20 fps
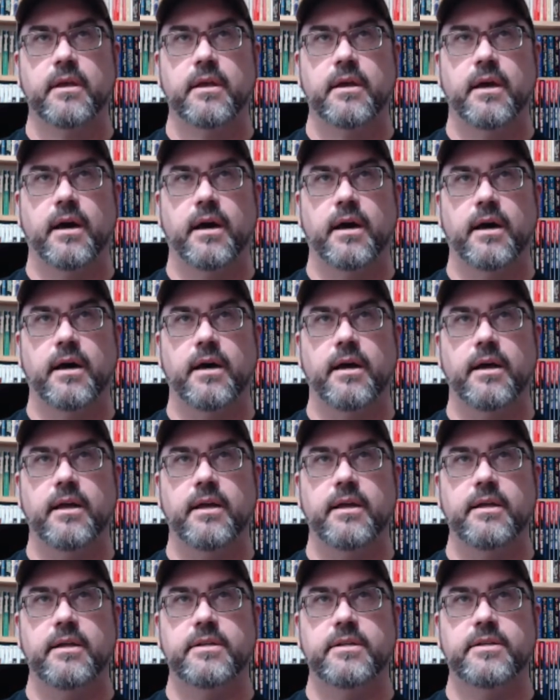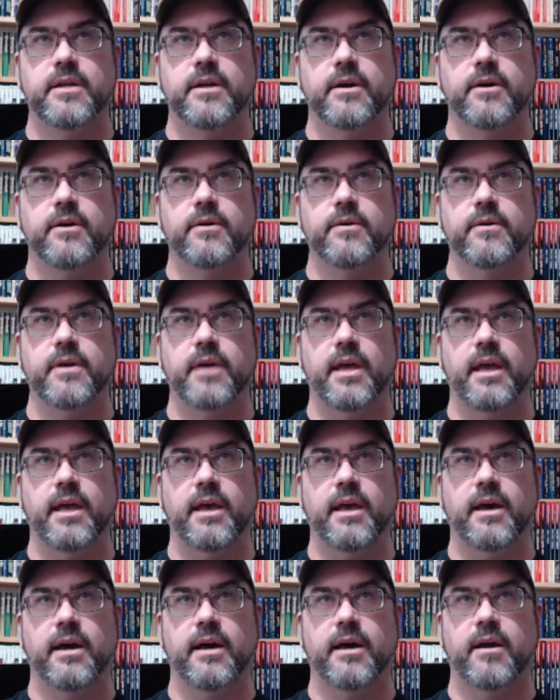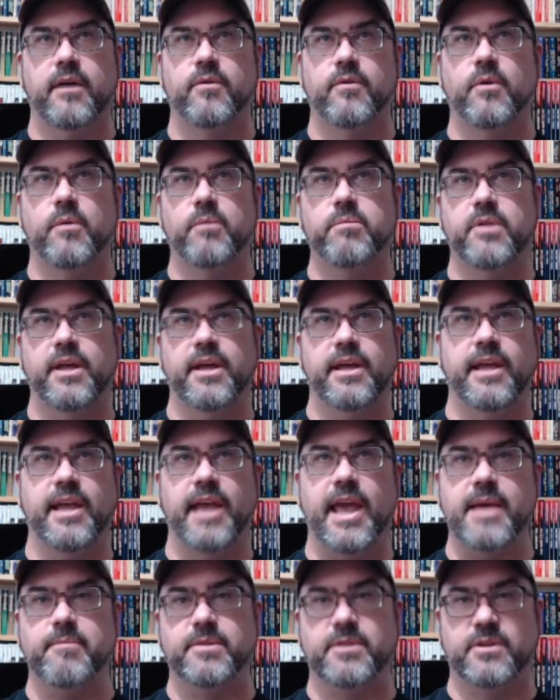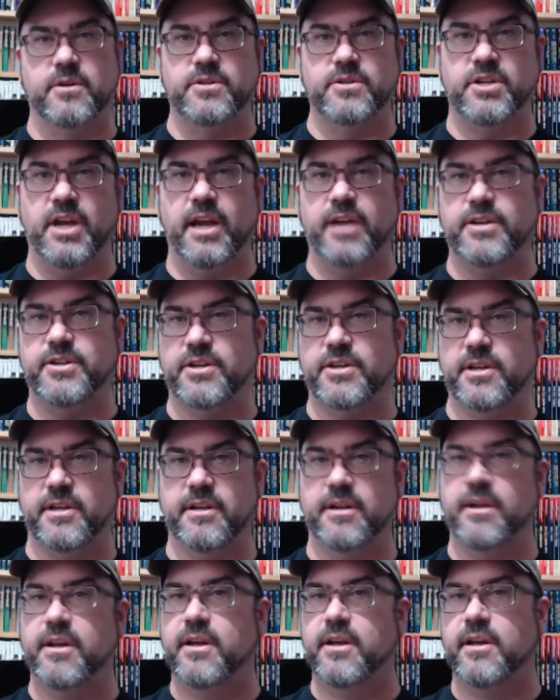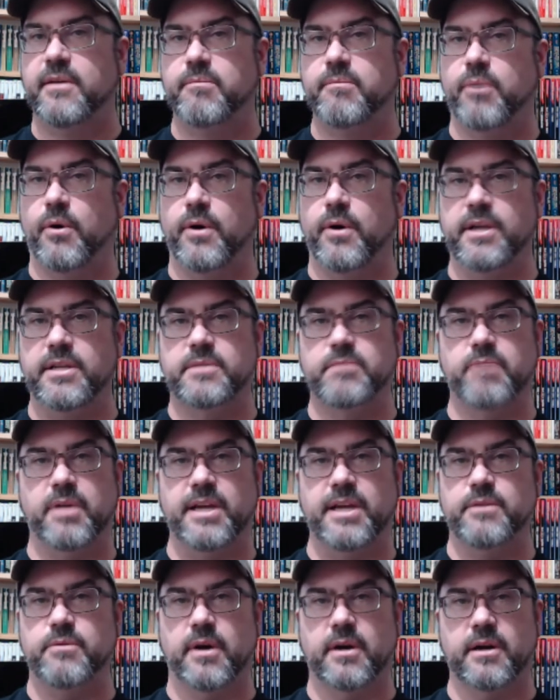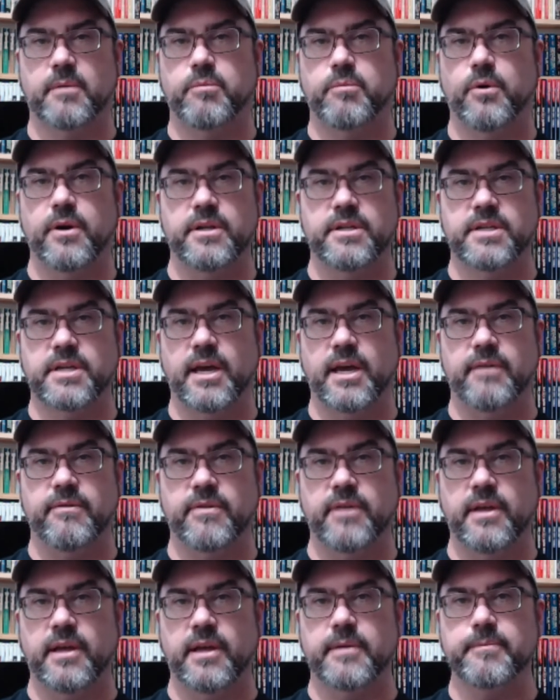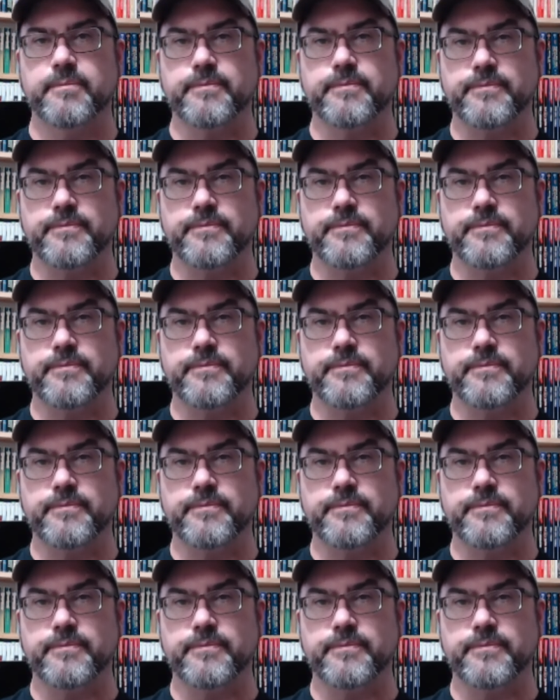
So a role-playing game association, points, planeswalker points kind of thing.